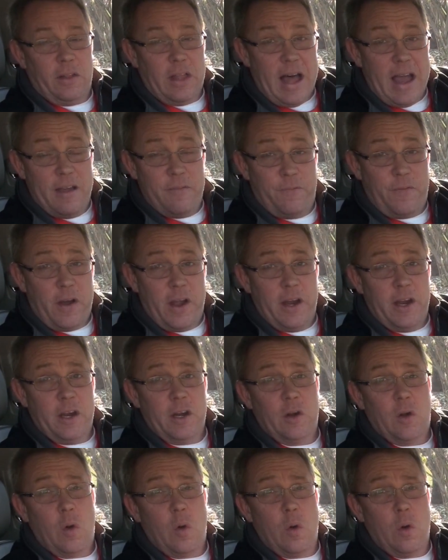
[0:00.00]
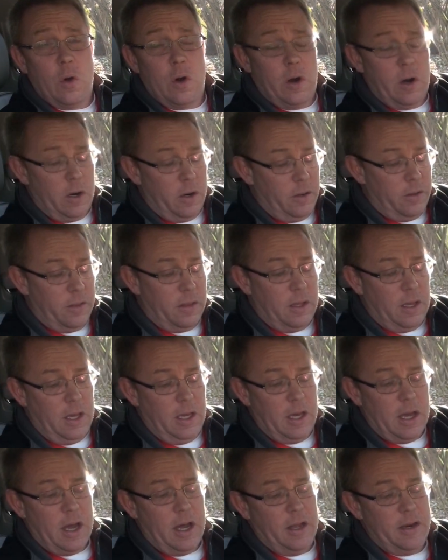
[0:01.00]
live fire, or
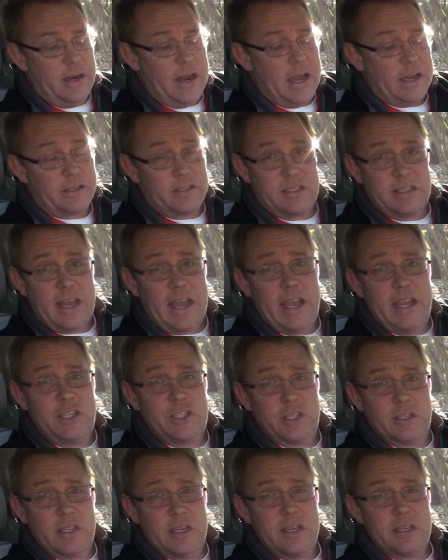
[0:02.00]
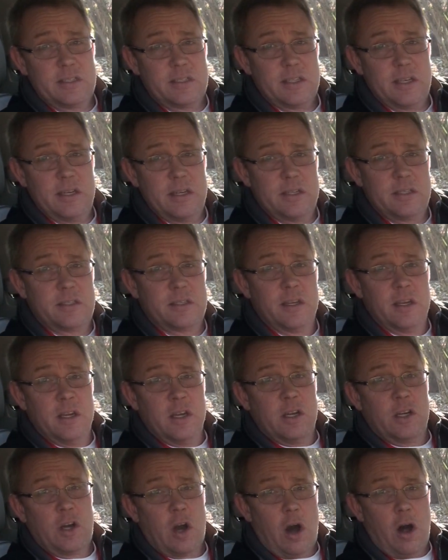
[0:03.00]
the next stage in this is
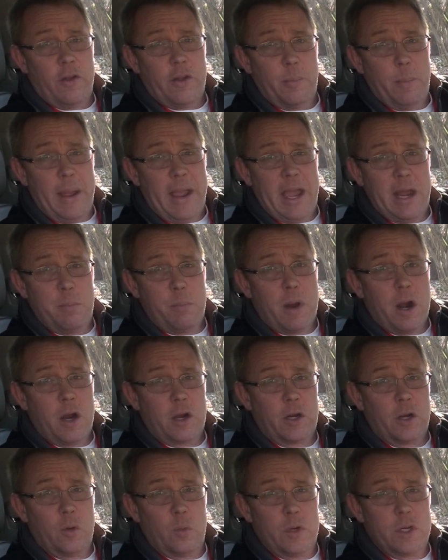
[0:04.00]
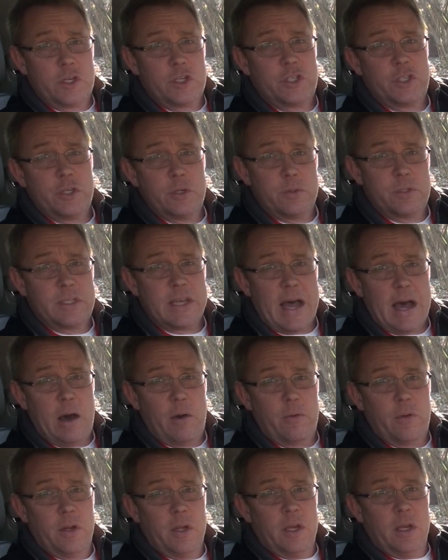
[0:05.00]
called a man marker, which shoots
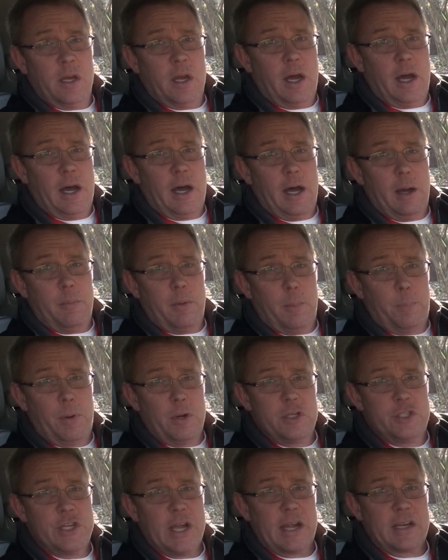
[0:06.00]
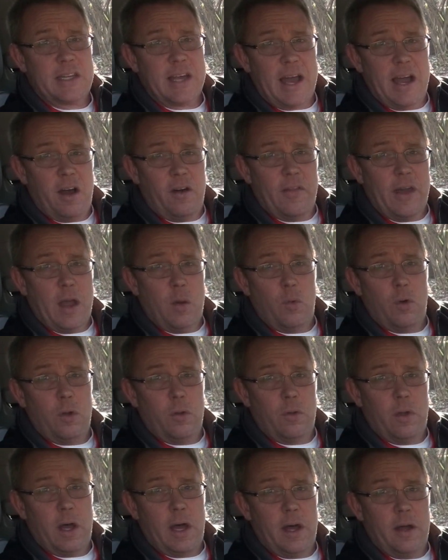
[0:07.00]
out a projectile that
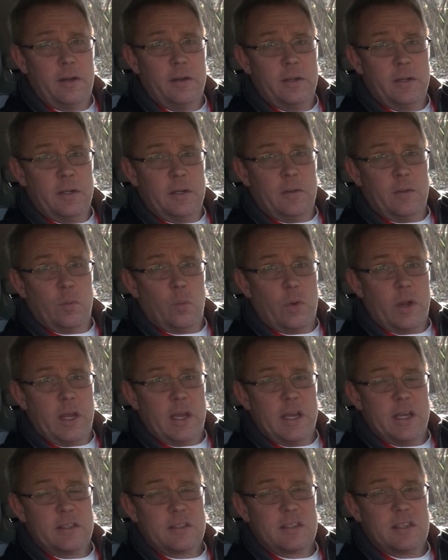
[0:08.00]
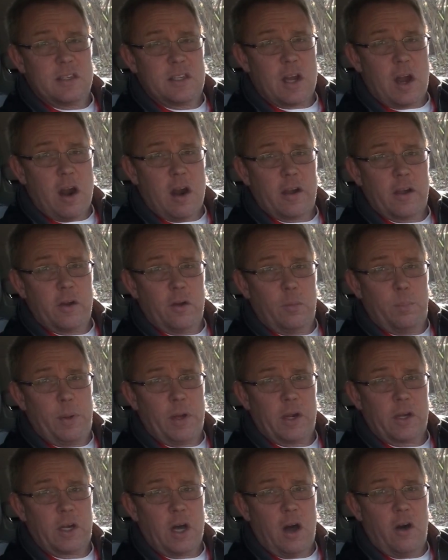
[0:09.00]
will, when it hits the target, it'll
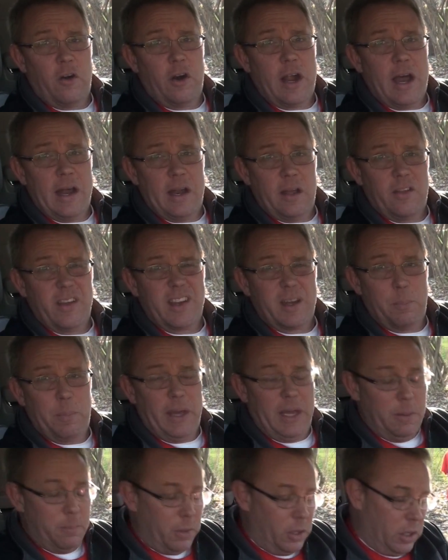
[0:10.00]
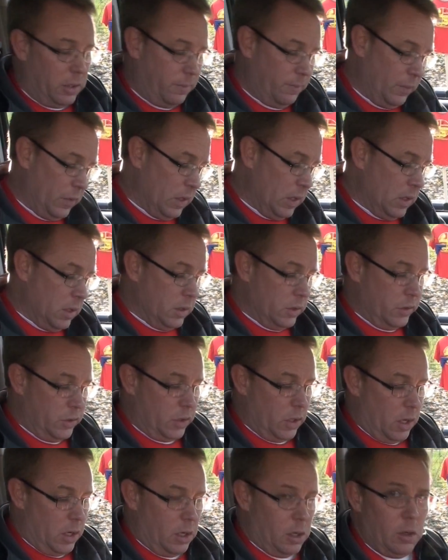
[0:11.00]
put a color on it like a paintball.
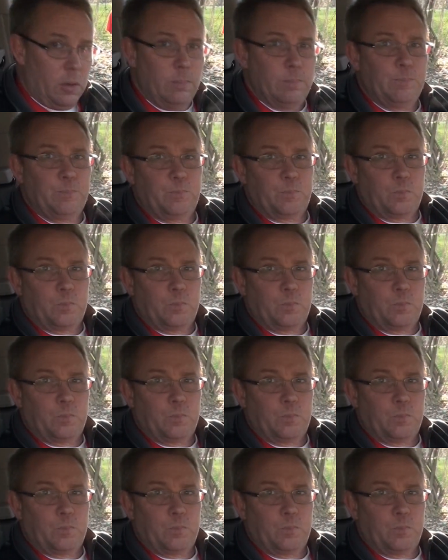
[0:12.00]
So